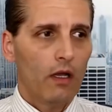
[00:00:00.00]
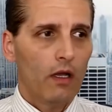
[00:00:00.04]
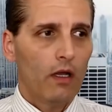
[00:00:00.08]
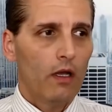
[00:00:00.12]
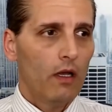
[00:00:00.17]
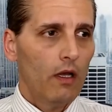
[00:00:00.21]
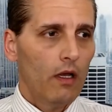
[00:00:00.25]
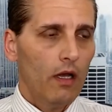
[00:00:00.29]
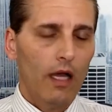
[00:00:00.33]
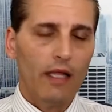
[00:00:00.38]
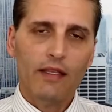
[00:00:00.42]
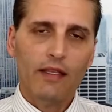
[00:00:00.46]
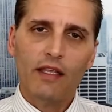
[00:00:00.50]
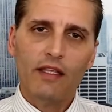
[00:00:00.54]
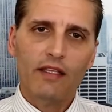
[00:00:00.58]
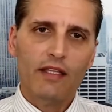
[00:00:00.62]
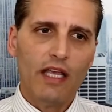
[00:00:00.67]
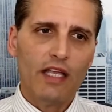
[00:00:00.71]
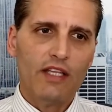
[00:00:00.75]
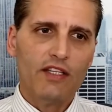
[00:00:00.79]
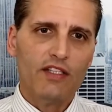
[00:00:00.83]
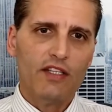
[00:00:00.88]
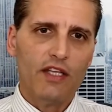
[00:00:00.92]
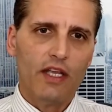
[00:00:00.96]
I think
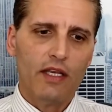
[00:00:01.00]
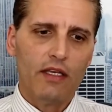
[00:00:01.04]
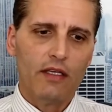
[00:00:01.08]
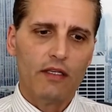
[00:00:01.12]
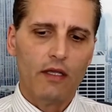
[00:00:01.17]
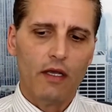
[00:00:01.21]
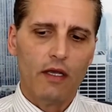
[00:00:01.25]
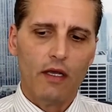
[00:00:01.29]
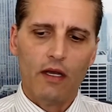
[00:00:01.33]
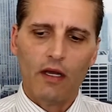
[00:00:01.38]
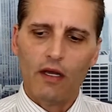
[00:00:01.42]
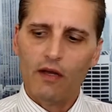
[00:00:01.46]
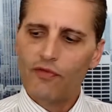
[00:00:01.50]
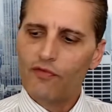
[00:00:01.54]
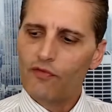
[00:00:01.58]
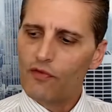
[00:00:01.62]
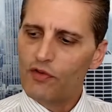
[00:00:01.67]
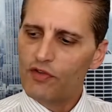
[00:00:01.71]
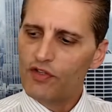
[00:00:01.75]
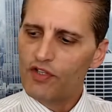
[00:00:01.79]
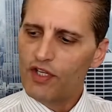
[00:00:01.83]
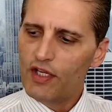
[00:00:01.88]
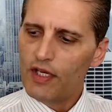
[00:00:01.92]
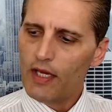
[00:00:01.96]
that's it for
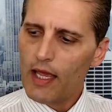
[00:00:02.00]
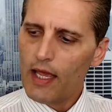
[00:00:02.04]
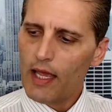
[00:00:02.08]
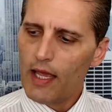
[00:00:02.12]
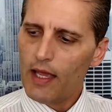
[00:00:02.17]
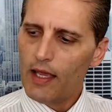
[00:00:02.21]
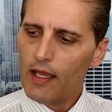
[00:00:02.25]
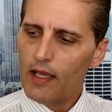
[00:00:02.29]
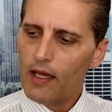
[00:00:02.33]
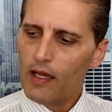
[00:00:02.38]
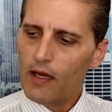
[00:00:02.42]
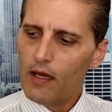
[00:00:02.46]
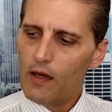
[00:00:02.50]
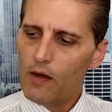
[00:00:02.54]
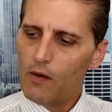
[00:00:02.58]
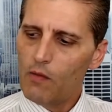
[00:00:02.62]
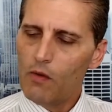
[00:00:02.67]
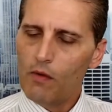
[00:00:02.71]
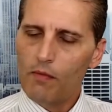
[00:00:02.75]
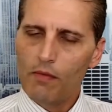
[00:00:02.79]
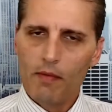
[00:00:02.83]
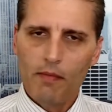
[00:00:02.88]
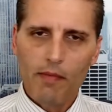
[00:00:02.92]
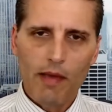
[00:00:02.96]
today. We'll be
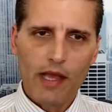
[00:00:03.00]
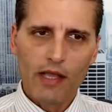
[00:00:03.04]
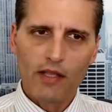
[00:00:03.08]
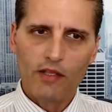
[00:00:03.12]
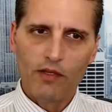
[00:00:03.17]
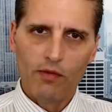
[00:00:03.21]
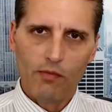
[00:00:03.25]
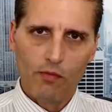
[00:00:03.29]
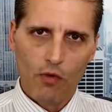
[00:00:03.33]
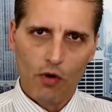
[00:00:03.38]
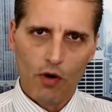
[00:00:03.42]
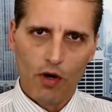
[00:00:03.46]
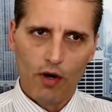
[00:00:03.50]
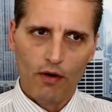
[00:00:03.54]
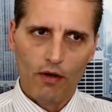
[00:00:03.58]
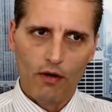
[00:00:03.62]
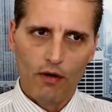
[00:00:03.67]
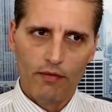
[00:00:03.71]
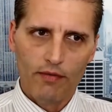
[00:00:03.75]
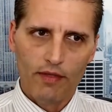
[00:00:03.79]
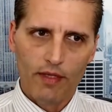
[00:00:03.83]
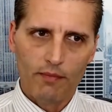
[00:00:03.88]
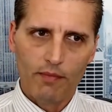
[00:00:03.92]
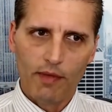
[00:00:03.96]
back tomorrow. I
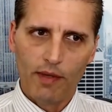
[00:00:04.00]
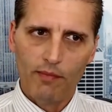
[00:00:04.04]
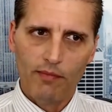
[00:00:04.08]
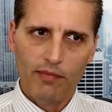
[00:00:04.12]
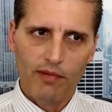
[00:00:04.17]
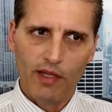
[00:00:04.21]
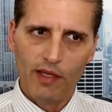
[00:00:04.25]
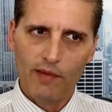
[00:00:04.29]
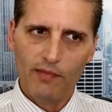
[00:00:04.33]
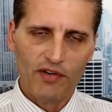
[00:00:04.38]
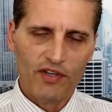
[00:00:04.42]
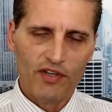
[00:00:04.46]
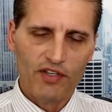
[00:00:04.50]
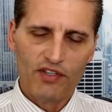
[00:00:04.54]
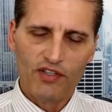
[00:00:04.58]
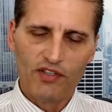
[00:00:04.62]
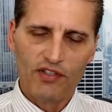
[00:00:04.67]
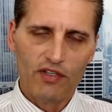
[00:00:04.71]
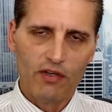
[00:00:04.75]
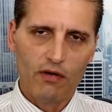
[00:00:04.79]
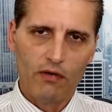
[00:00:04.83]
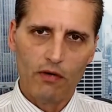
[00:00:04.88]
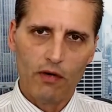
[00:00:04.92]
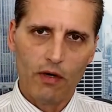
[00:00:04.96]
think my blood pressure is
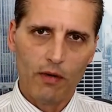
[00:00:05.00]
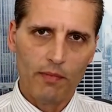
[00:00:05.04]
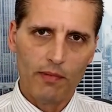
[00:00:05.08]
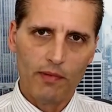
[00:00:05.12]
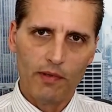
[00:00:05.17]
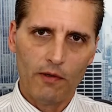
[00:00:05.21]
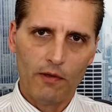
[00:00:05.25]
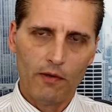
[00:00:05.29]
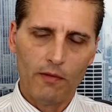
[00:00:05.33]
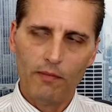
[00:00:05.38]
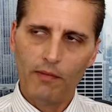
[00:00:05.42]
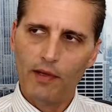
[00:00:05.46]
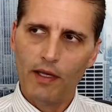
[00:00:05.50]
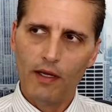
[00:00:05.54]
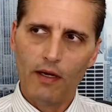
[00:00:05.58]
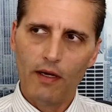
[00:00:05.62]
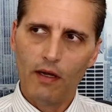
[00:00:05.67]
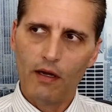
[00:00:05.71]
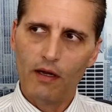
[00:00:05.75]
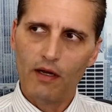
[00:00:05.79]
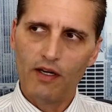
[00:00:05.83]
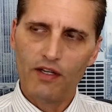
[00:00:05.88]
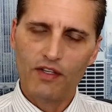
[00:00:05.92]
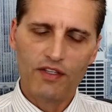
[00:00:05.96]
going up a little bit,
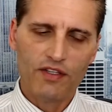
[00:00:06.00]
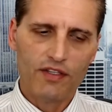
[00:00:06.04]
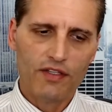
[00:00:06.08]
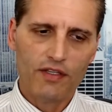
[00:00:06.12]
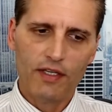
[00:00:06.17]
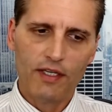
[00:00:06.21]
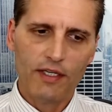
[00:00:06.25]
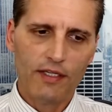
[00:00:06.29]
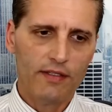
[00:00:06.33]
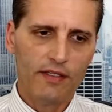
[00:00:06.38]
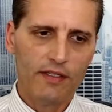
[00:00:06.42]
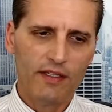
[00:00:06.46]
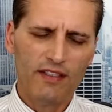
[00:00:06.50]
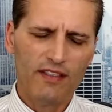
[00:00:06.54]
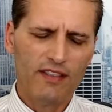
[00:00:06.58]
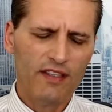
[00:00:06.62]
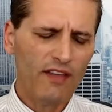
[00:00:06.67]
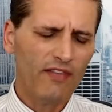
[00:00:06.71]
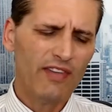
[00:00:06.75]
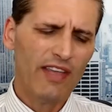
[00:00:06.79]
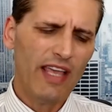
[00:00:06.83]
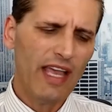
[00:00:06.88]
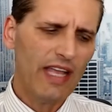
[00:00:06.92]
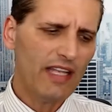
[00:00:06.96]
honestly. Stuff
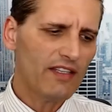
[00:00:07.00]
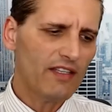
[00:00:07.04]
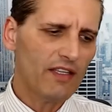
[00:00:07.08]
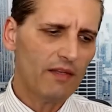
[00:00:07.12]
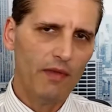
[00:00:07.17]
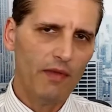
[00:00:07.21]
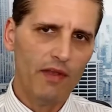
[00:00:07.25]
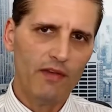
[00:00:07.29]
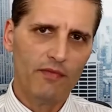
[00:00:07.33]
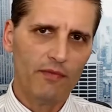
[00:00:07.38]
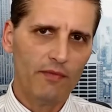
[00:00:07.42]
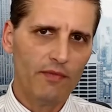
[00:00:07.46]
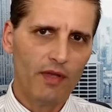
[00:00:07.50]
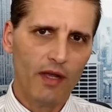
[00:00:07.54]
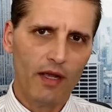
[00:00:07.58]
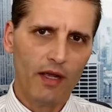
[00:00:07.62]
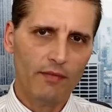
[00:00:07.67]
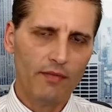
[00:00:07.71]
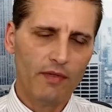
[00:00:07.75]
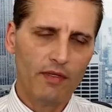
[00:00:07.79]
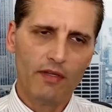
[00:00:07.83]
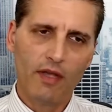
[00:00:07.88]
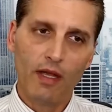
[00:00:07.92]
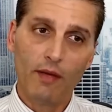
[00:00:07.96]
gets to me from time to
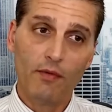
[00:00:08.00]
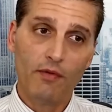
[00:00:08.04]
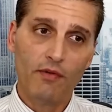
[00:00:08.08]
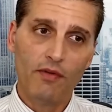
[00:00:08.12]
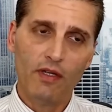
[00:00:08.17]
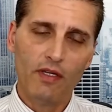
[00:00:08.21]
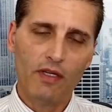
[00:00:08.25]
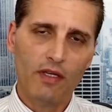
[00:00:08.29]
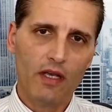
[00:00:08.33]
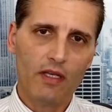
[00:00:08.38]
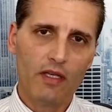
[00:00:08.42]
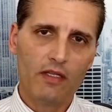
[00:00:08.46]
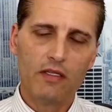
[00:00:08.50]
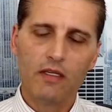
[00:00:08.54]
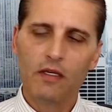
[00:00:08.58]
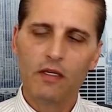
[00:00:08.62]
time. It really does.